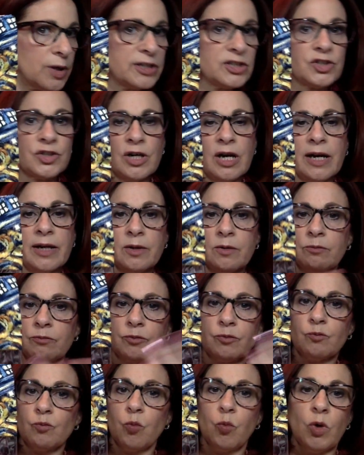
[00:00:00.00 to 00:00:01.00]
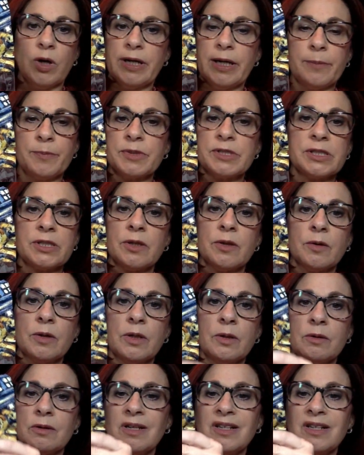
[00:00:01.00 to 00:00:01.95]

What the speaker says: I tried one episode.